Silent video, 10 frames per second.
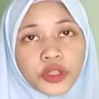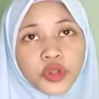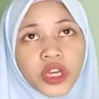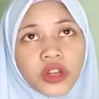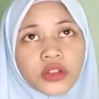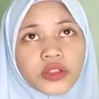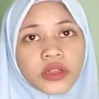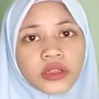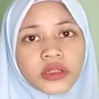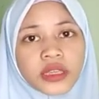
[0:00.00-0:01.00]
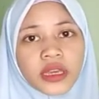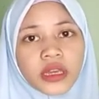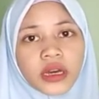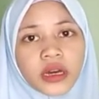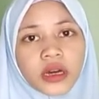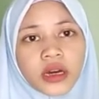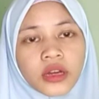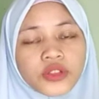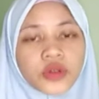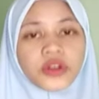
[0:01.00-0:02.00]
You can also say,
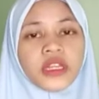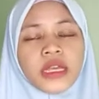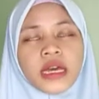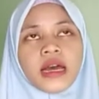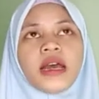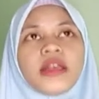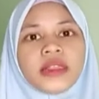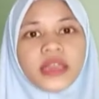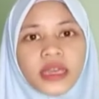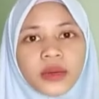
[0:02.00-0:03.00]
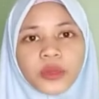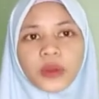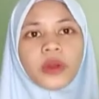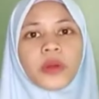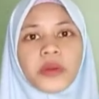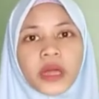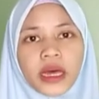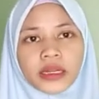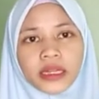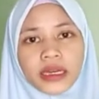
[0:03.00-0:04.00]
sorry, I think blah blah blah
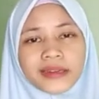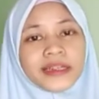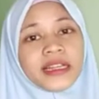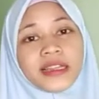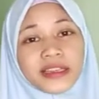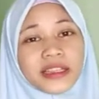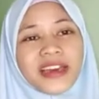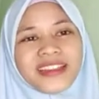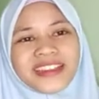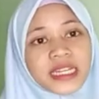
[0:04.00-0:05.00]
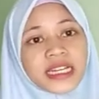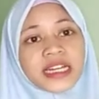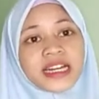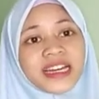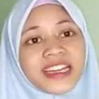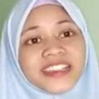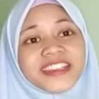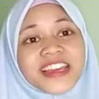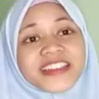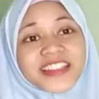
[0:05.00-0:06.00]
blah. Nah, like that. In the
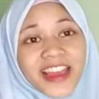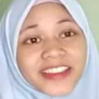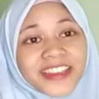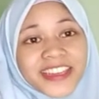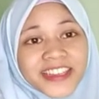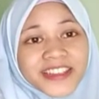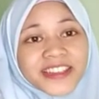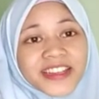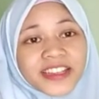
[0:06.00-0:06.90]
next slide is